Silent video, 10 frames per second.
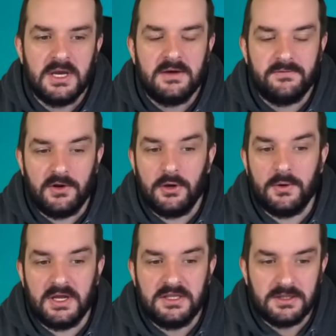For
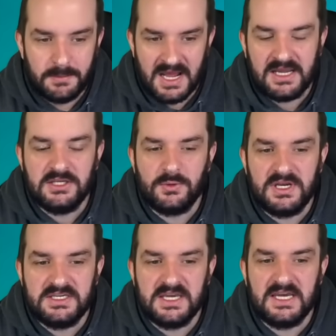Luton, the blank in
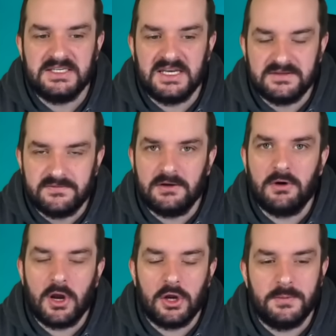26. Then it's Villa
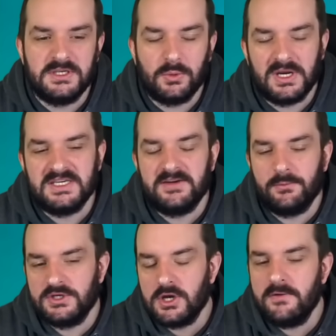at home in 27,
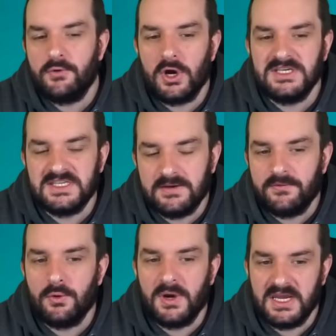which I've got as a
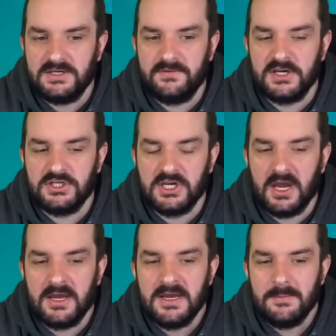difficult-ish fixture.